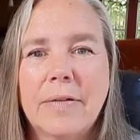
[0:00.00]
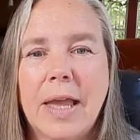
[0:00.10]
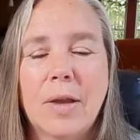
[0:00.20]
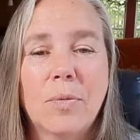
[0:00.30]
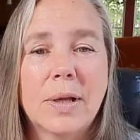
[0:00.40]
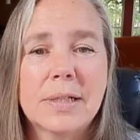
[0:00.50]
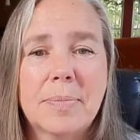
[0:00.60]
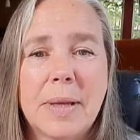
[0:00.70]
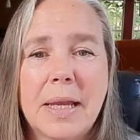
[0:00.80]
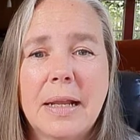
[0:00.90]
a
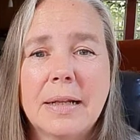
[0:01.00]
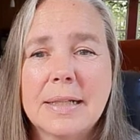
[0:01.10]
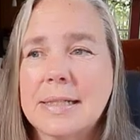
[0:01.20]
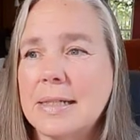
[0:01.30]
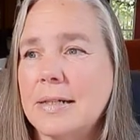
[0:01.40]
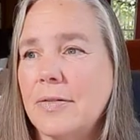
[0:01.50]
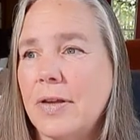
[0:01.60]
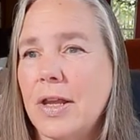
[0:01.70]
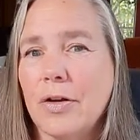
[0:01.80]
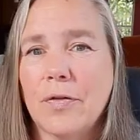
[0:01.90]
recipe listed
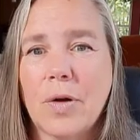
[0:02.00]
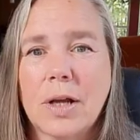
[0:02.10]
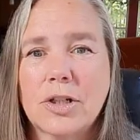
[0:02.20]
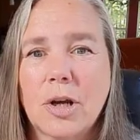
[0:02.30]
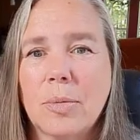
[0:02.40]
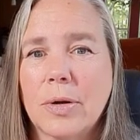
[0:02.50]
here for October.